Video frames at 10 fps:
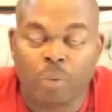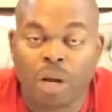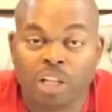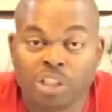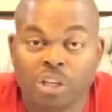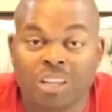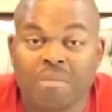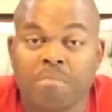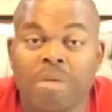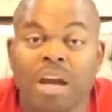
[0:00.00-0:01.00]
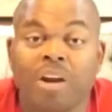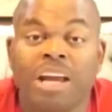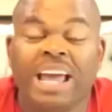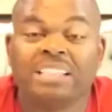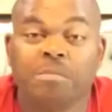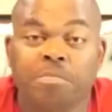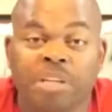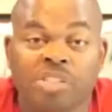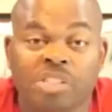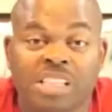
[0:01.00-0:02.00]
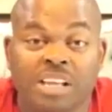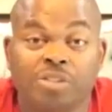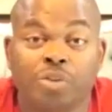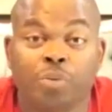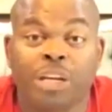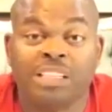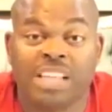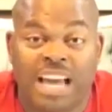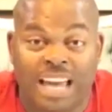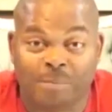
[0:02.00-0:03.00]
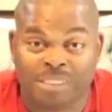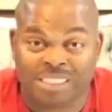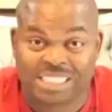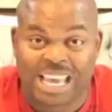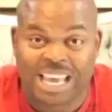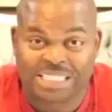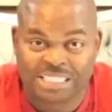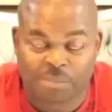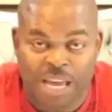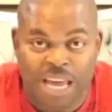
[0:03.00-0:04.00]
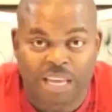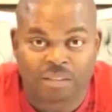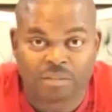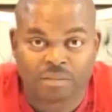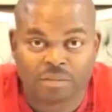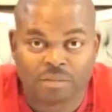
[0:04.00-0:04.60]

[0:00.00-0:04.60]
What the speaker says: I want to let you know that Mary has a business that's 3 times the size as mine.